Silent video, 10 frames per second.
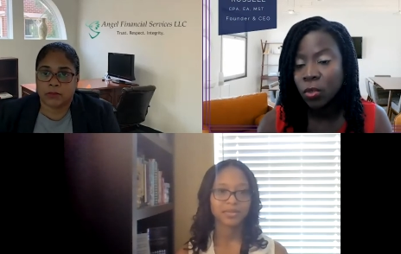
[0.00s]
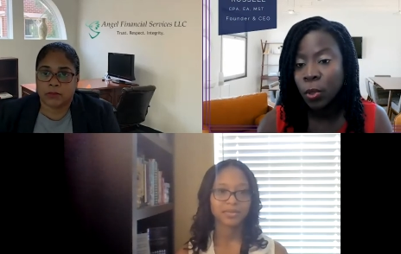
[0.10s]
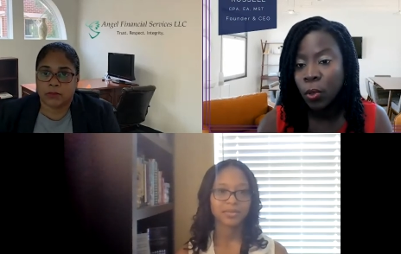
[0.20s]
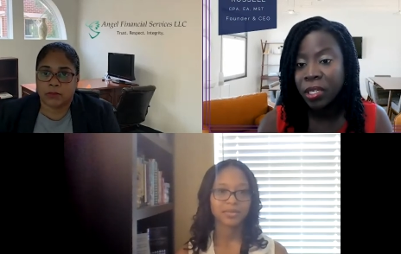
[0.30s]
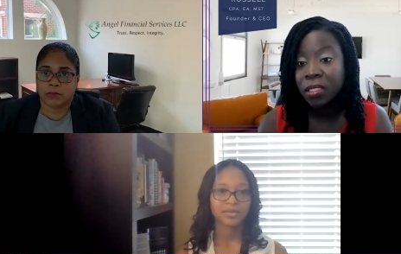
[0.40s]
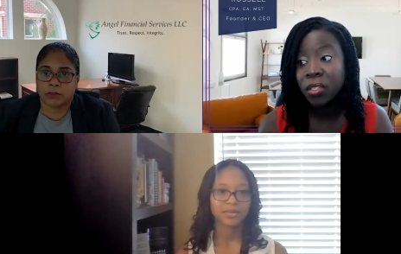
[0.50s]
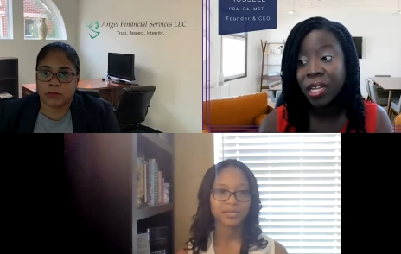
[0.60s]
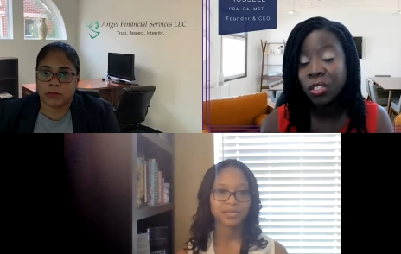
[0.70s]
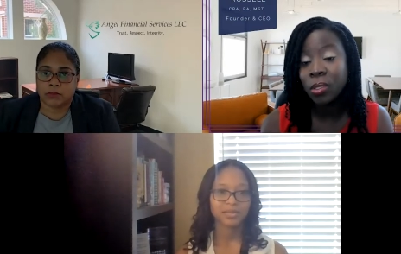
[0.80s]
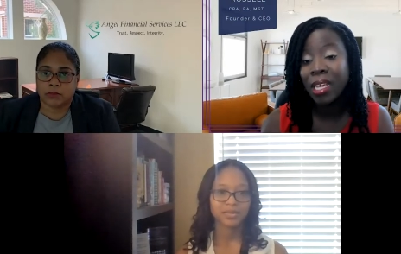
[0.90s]
Speaker 1: reported so
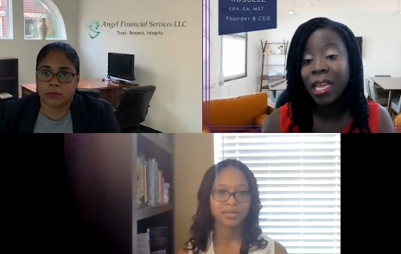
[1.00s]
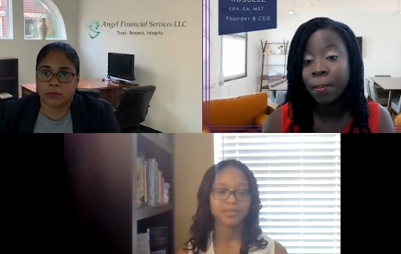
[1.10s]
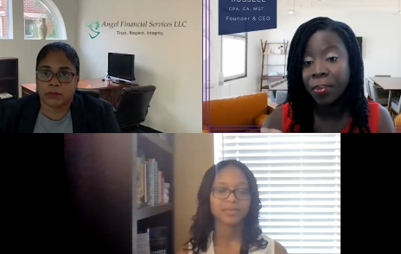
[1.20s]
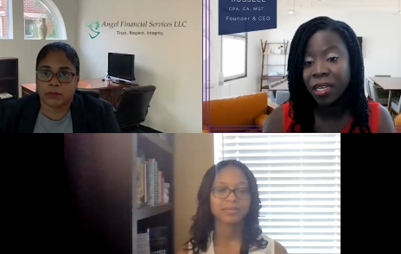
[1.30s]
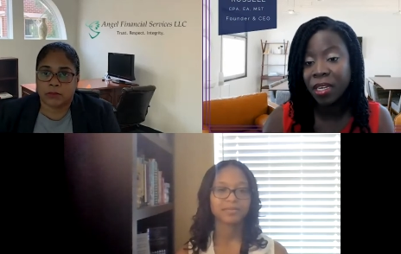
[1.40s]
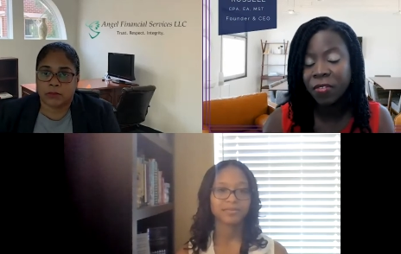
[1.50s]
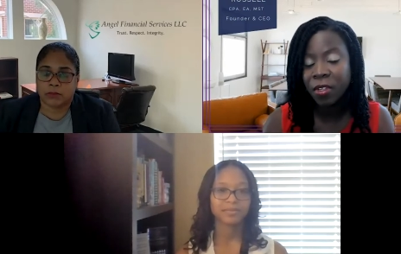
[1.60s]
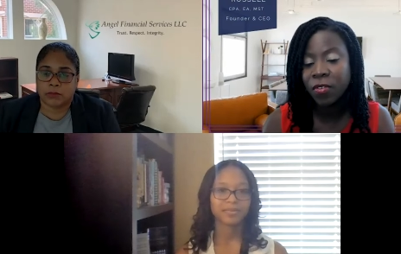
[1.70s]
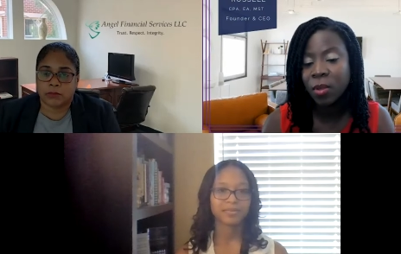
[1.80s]
that you can benefit